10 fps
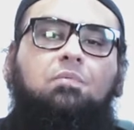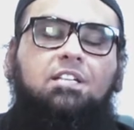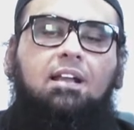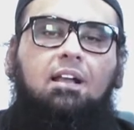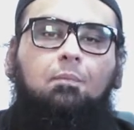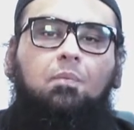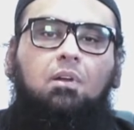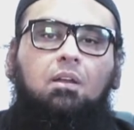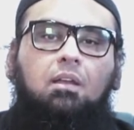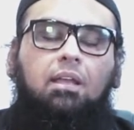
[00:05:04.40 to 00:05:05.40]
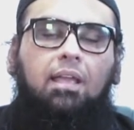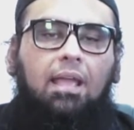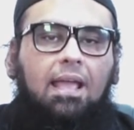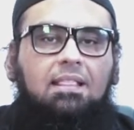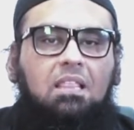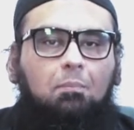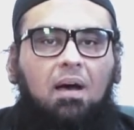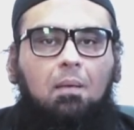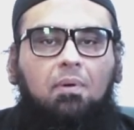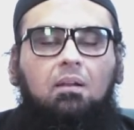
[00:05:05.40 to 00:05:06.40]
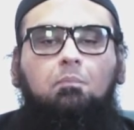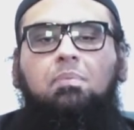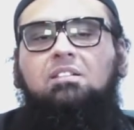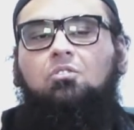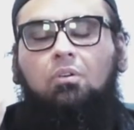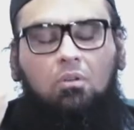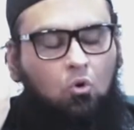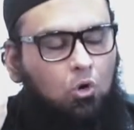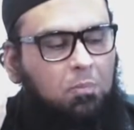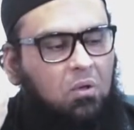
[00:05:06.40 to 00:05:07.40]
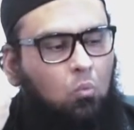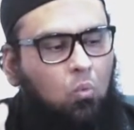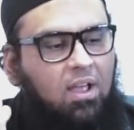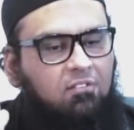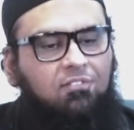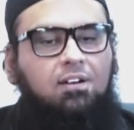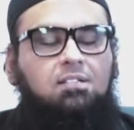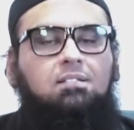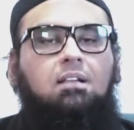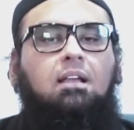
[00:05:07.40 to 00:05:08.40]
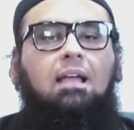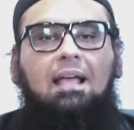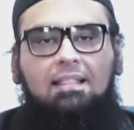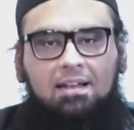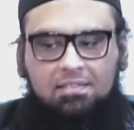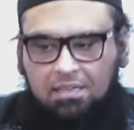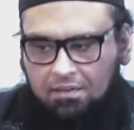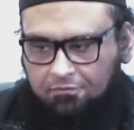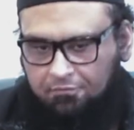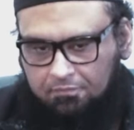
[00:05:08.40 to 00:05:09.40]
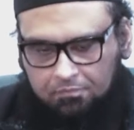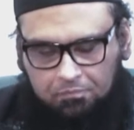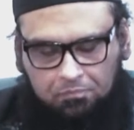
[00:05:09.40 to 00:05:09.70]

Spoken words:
of Jacob in the Bible? Please quote me one verse and that is enough.